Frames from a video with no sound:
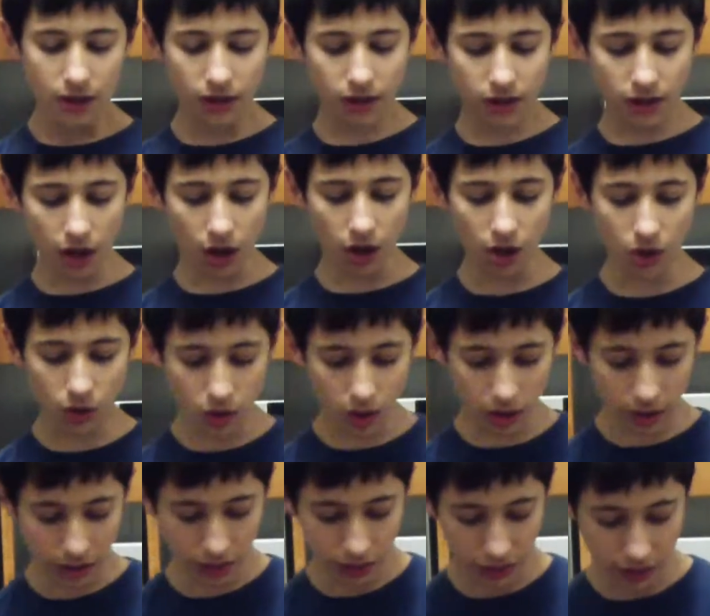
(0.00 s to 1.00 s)
So
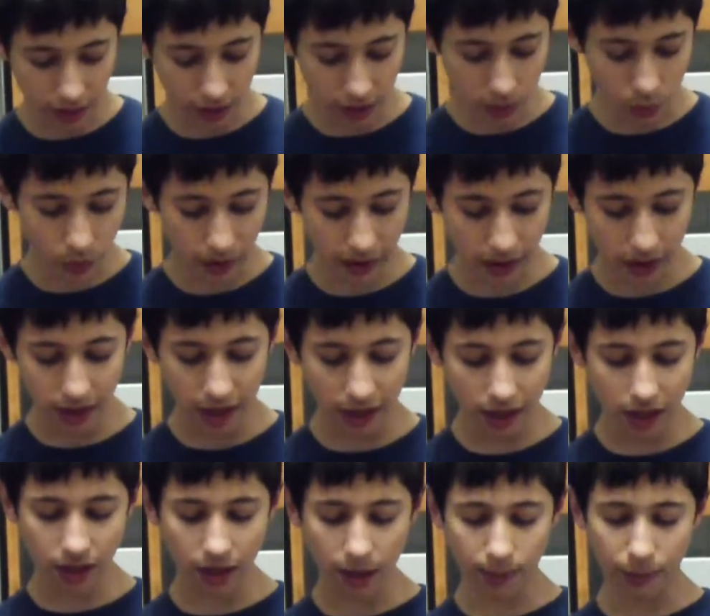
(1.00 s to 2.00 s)
the, we
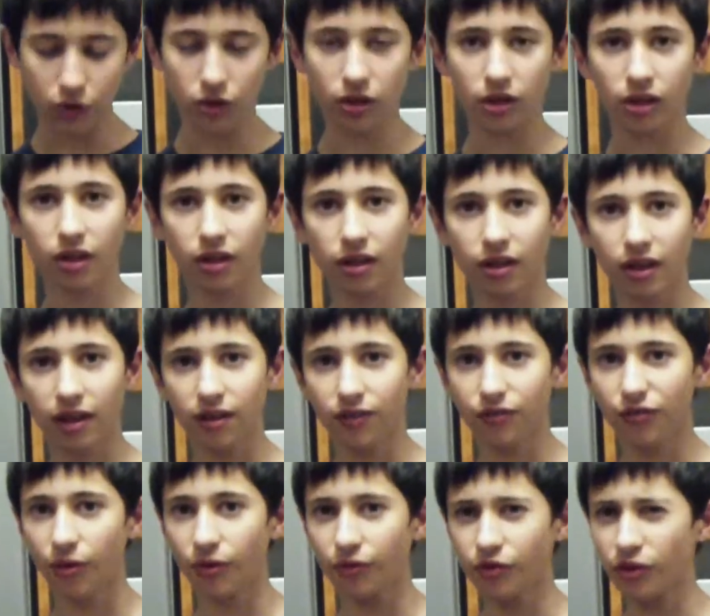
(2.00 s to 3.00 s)
ended up using this lens
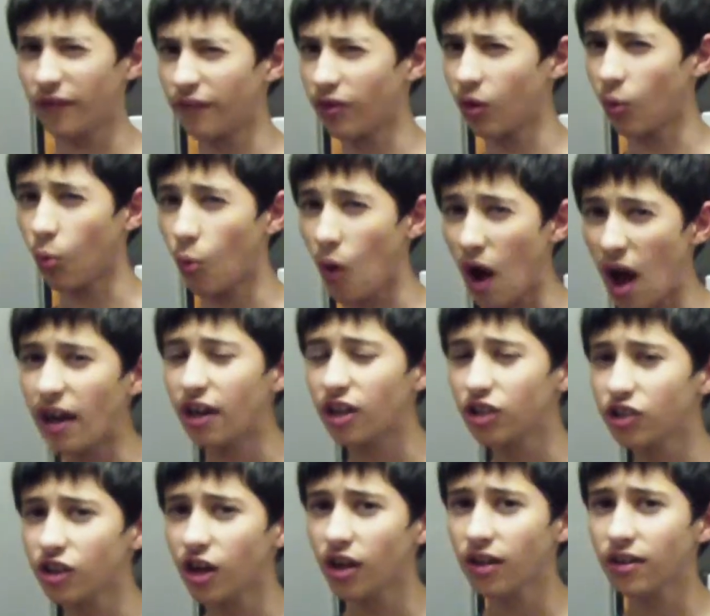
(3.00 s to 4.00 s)
for a few of the wider
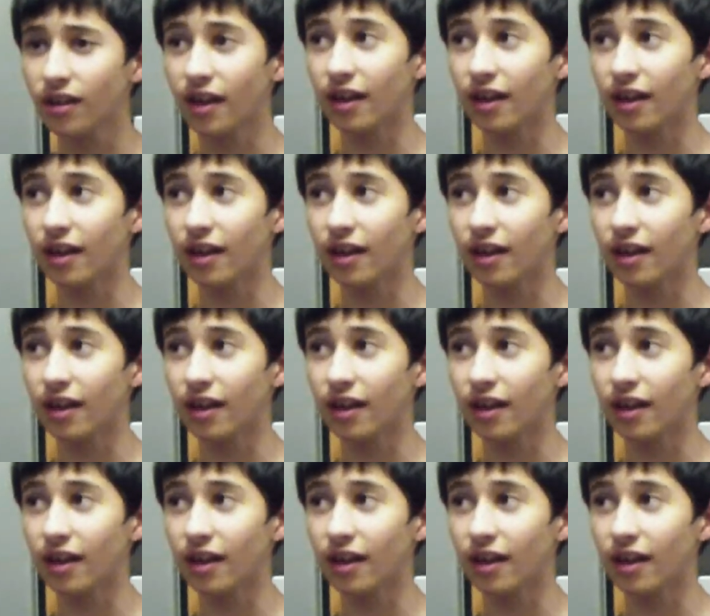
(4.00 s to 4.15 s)
shots,